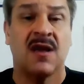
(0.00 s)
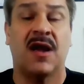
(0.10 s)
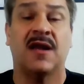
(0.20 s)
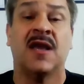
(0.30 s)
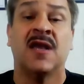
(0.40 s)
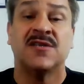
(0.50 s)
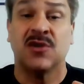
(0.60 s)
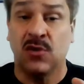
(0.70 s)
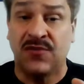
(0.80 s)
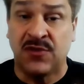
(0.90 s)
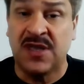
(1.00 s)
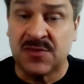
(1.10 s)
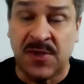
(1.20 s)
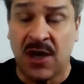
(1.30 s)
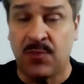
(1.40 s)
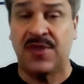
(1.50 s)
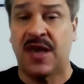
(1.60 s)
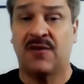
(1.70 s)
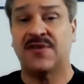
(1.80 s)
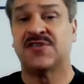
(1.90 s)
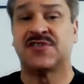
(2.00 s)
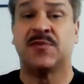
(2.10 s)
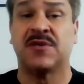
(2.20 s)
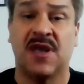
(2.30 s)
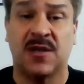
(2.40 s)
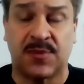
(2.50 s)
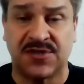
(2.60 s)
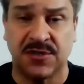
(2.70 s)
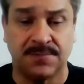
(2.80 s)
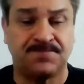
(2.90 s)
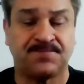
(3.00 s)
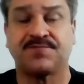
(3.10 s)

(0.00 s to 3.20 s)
All right, so if you need some help with that, if this is something you'd like to pursue,